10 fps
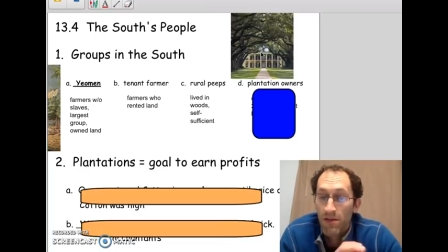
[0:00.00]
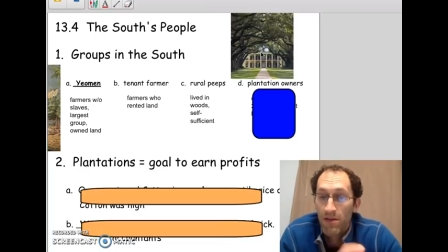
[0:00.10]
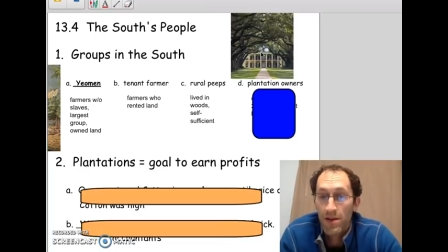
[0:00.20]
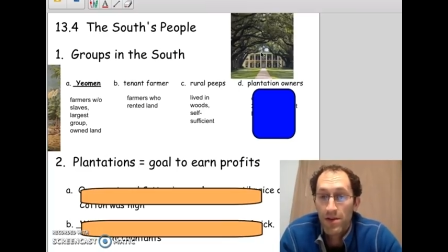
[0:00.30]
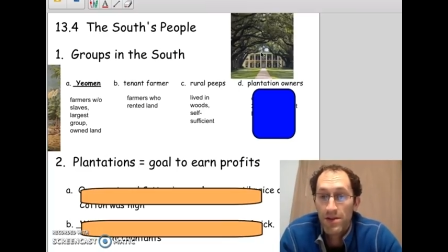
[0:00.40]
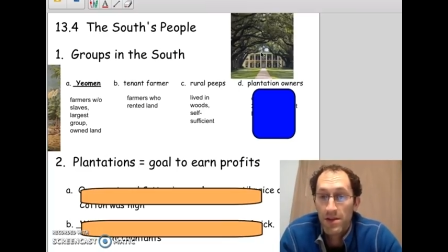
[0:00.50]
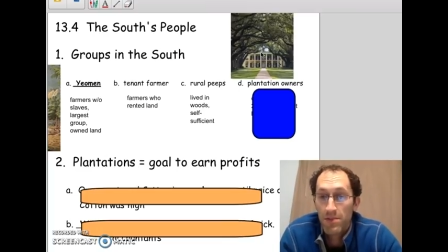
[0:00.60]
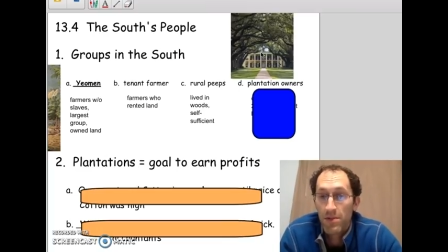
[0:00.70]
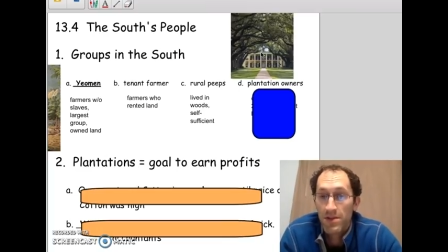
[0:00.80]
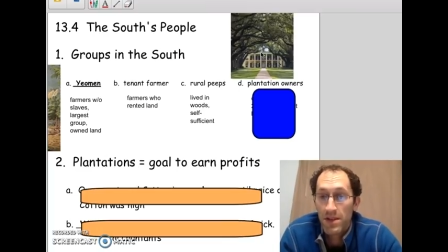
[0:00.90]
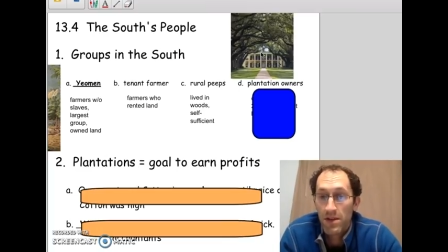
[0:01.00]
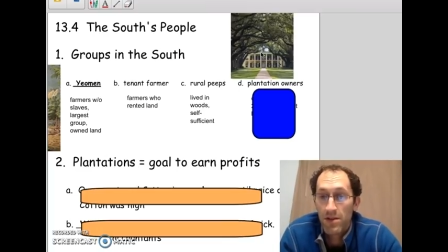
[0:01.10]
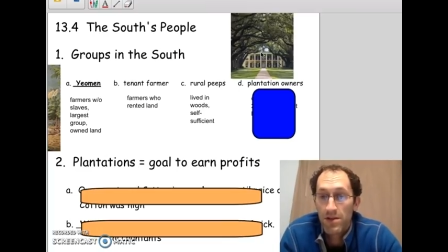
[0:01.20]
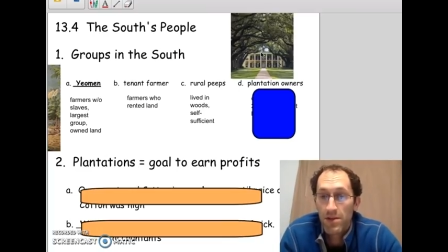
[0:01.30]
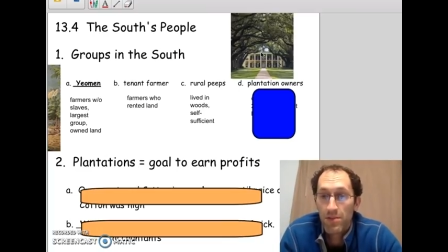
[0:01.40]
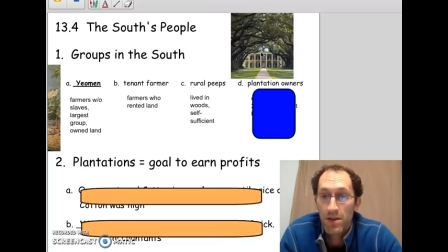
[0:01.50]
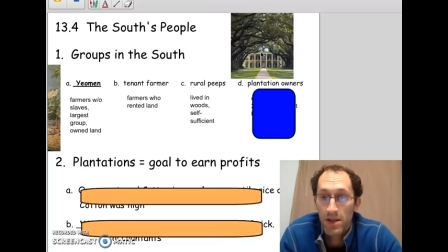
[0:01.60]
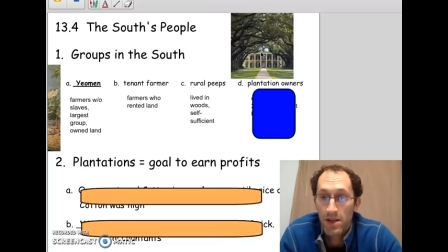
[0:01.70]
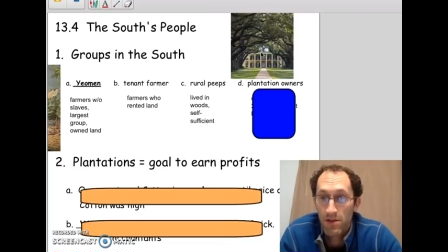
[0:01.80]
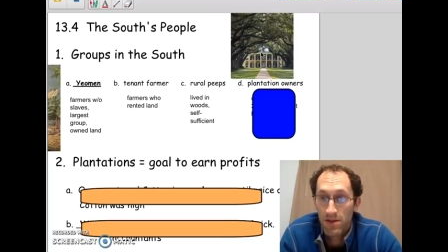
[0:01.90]
Very
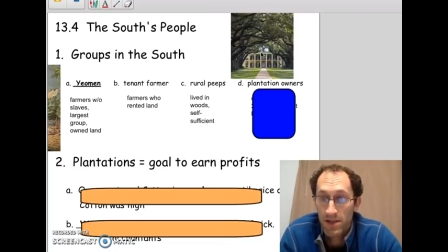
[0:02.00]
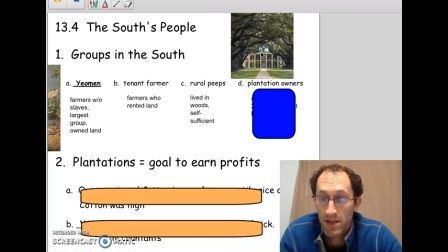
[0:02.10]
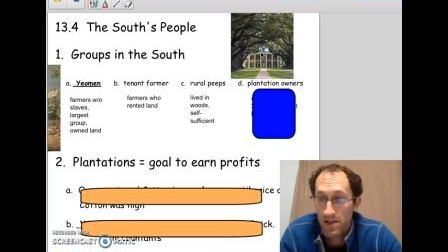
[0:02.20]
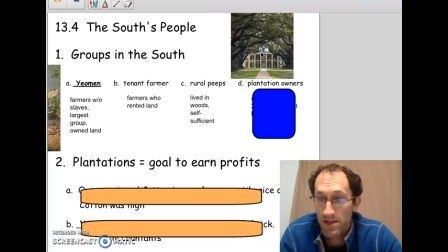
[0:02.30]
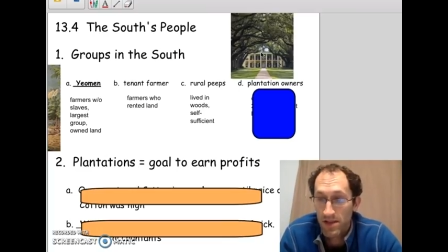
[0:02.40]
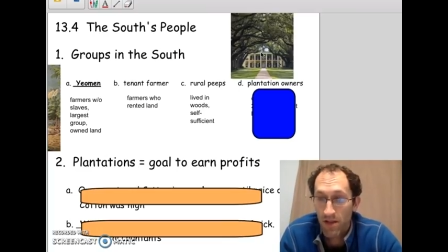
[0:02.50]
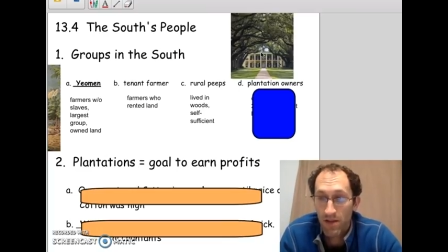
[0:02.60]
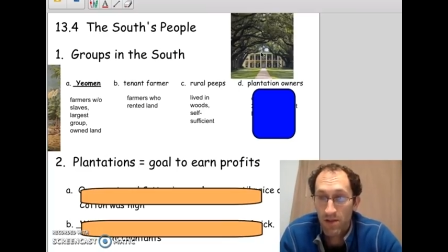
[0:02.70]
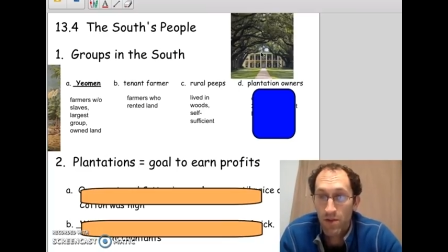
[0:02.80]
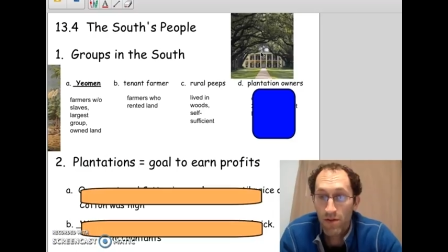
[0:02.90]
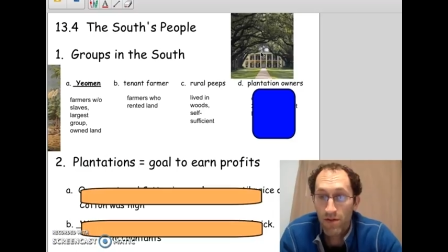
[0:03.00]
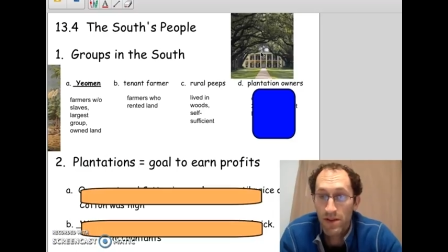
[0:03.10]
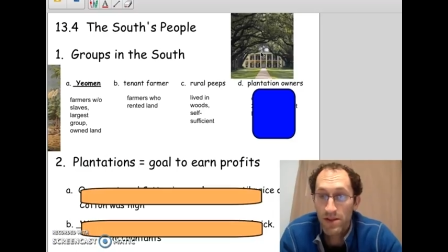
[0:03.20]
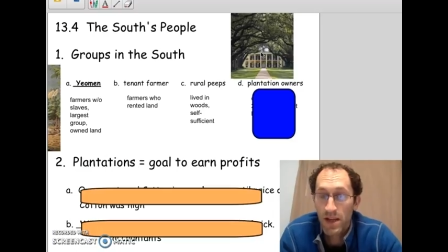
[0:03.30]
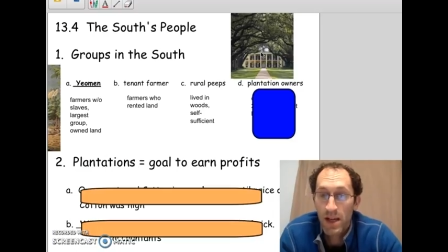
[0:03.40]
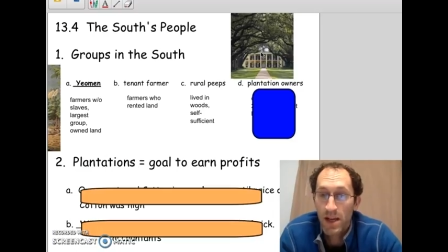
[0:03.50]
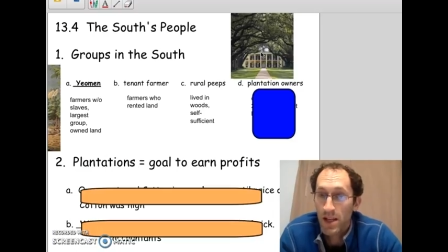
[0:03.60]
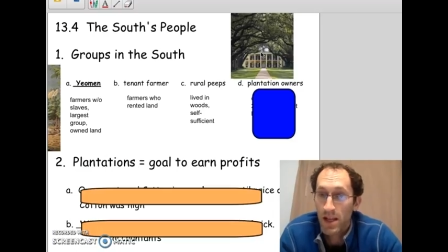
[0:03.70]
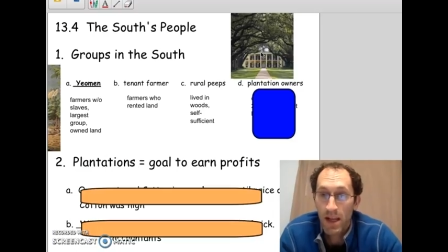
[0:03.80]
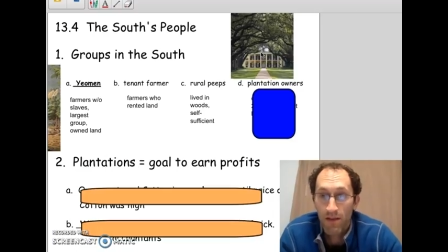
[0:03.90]
stereotypically, you would see this stuff in the movies,
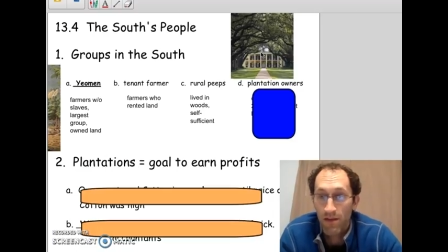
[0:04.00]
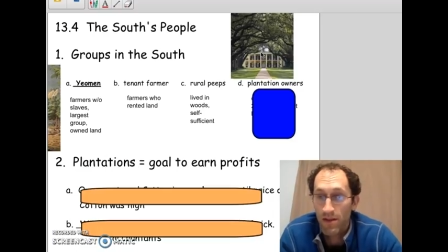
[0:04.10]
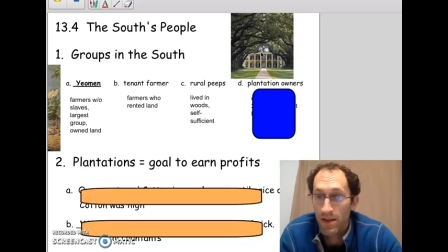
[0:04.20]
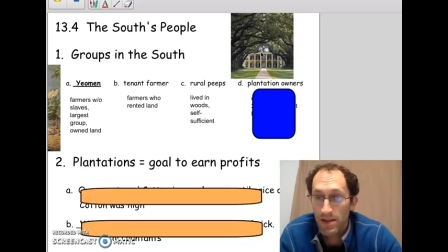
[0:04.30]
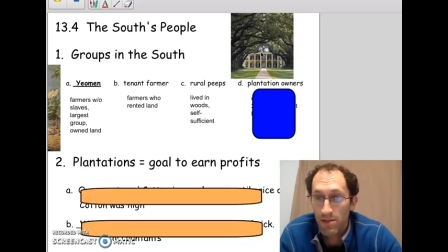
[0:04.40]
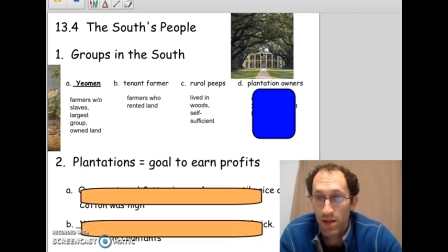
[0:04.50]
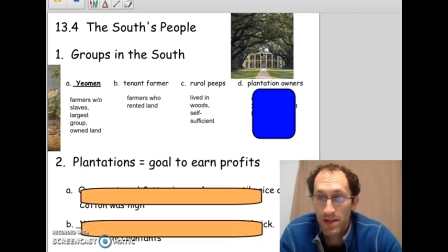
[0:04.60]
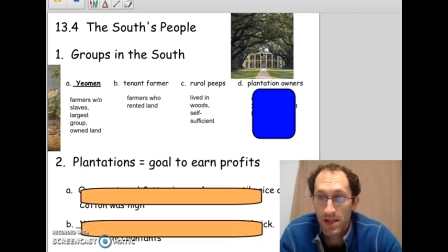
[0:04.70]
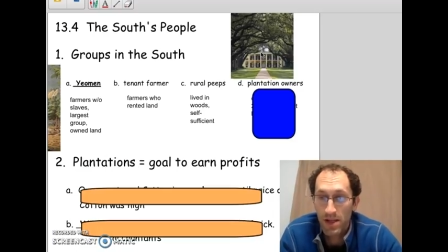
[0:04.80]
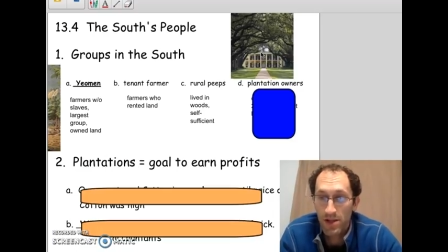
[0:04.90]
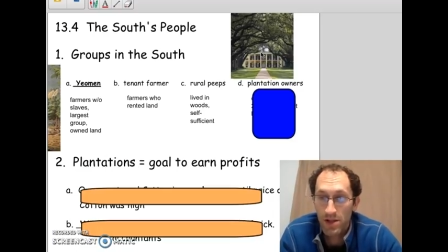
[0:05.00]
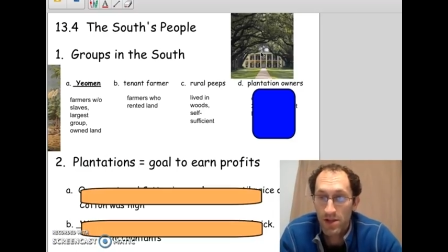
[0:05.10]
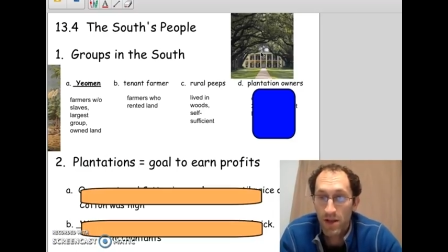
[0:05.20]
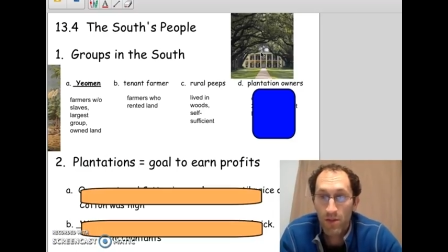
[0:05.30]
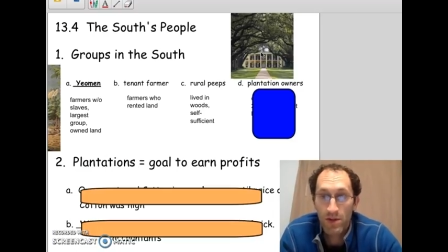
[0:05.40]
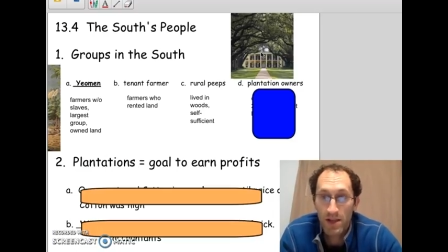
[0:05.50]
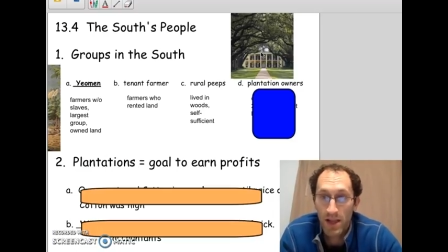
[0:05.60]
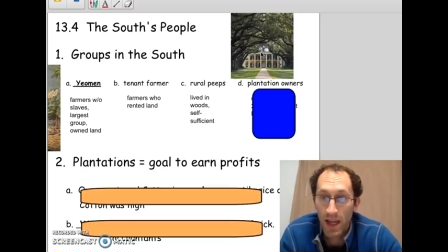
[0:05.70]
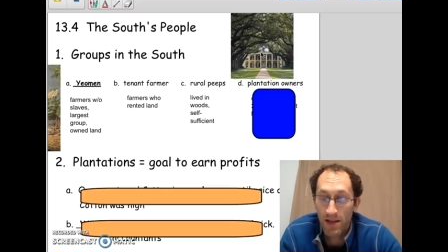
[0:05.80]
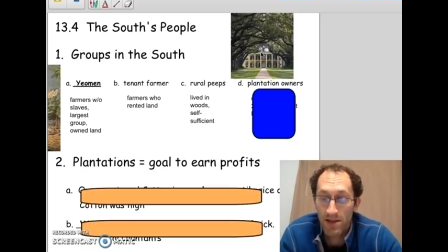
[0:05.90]
like everything's a plantation. That wasn't the
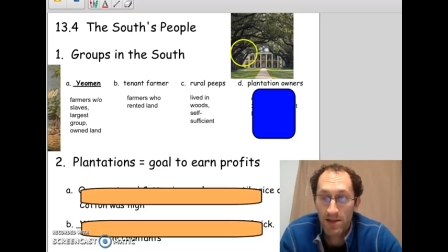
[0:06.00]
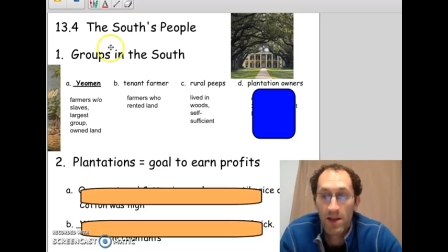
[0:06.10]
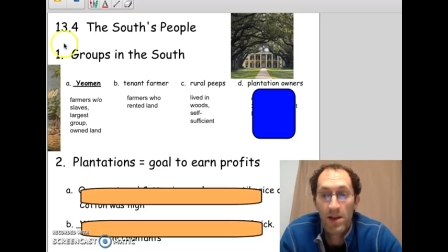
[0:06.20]
case.